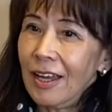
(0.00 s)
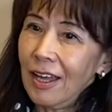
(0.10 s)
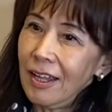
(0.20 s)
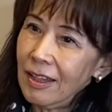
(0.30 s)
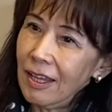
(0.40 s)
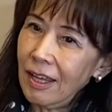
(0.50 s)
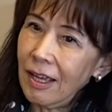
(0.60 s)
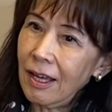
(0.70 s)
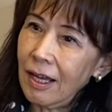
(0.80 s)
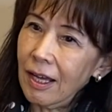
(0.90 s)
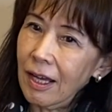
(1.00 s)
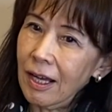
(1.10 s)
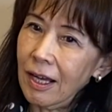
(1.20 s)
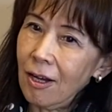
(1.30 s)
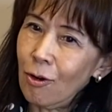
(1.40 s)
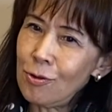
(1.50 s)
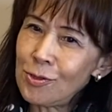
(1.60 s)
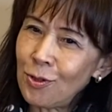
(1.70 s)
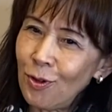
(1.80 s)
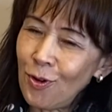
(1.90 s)
and then
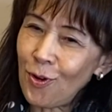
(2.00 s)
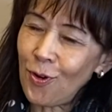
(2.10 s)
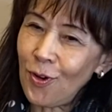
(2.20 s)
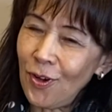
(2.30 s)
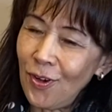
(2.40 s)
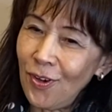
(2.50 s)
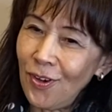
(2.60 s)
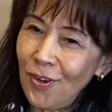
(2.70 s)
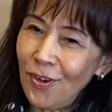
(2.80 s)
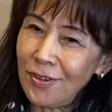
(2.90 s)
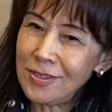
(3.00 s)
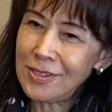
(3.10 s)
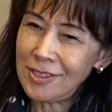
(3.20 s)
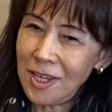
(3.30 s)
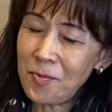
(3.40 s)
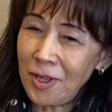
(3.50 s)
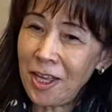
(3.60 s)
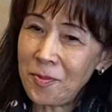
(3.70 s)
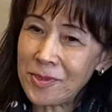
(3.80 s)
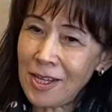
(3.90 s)
also, same
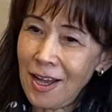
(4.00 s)
time,